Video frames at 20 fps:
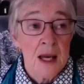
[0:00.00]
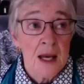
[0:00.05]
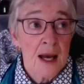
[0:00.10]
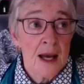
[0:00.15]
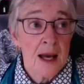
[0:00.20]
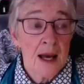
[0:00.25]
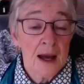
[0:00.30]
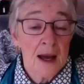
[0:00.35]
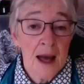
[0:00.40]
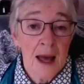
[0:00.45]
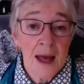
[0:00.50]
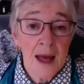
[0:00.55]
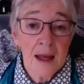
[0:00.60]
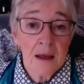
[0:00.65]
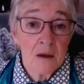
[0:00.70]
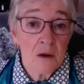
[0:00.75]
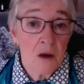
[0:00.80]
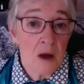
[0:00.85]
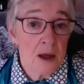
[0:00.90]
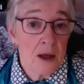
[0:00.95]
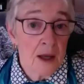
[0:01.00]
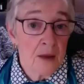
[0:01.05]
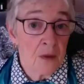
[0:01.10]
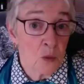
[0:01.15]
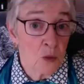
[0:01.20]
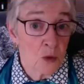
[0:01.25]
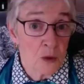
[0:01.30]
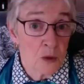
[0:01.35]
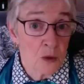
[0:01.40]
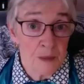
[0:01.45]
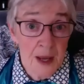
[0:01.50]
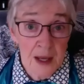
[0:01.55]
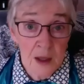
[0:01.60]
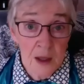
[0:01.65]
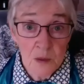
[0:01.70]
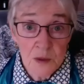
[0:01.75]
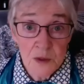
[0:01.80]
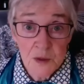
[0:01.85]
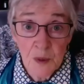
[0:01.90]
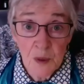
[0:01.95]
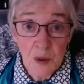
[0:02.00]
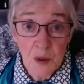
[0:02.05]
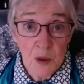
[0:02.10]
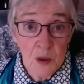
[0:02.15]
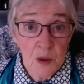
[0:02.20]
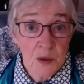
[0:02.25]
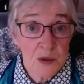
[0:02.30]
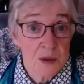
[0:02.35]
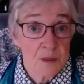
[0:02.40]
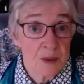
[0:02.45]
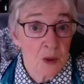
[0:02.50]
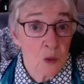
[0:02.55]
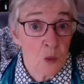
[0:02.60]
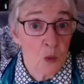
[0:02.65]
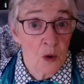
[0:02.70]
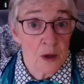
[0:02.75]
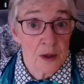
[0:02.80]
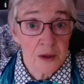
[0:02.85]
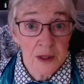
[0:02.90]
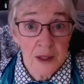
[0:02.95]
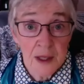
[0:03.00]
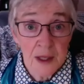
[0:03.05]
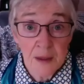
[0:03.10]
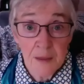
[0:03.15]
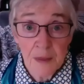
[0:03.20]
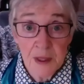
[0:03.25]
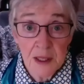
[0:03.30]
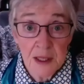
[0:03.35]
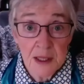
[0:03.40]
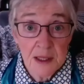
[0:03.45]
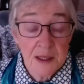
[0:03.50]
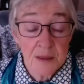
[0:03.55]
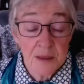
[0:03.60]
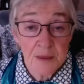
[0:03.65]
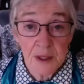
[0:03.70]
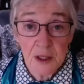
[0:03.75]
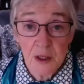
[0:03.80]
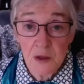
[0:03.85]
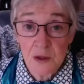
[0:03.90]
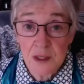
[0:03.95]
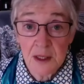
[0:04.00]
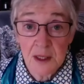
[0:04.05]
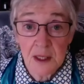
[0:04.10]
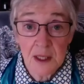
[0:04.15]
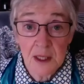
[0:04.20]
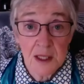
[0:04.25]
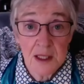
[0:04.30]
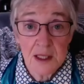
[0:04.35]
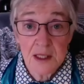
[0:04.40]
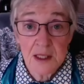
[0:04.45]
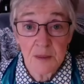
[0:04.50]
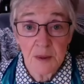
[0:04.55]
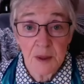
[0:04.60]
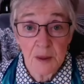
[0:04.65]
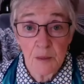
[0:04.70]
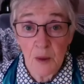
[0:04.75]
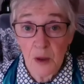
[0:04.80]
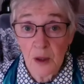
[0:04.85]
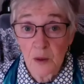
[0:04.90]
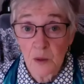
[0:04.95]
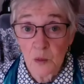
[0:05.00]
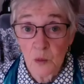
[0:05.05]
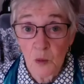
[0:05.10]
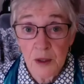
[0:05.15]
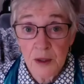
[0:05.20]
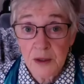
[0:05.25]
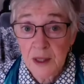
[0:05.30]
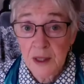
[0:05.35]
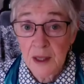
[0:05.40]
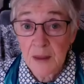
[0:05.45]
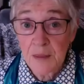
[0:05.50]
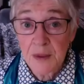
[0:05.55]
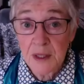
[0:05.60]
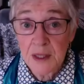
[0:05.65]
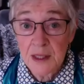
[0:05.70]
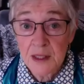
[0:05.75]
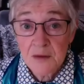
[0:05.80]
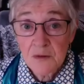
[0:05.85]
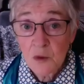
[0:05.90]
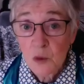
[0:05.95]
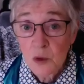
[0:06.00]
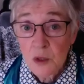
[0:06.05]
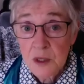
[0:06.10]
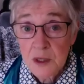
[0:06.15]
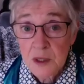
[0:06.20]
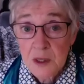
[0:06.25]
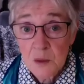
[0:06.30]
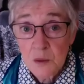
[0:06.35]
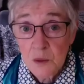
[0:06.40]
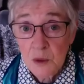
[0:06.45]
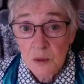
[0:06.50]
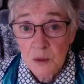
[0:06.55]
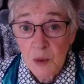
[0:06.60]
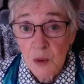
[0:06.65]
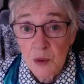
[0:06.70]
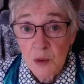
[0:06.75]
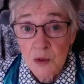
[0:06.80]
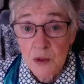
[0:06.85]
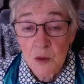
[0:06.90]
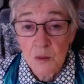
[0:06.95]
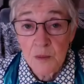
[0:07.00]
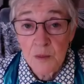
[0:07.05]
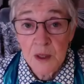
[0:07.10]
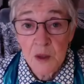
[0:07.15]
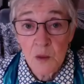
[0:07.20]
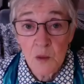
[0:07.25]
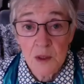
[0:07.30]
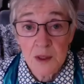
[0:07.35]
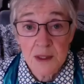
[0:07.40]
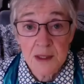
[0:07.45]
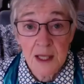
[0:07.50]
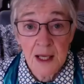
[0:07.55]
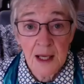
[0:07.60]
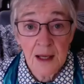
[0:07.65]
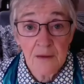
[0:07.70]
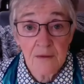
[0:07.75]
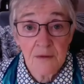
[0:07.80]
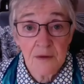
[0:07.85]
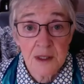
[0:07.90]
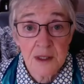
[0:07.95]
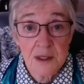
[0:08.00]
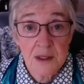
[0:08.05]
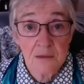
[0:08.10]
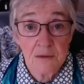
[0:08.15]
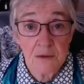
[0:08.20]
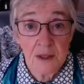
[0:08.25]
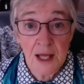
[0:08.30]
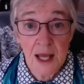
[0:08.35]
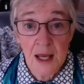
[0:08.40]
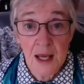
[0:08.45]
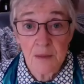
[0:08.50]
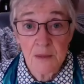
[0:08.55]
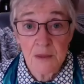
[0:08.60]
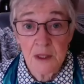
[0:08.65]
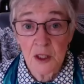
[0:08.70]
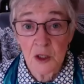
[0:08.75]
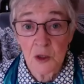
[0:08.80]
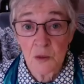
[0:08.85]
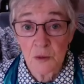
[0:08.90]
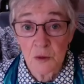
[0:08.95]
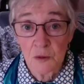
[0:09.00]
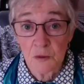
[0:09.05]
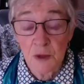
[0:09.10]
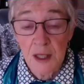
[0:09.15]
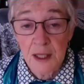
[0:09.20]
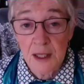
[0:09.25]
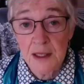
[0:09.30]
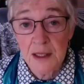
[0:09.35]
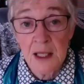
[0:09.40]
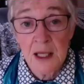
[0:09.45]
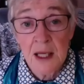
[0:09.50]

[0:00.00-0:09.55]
Uh, and a lot the World Bank was opposed, the big water companies, the big utilities, the big bottled water companies. Of course, they were opposed. Nobody wants to have this named a human right.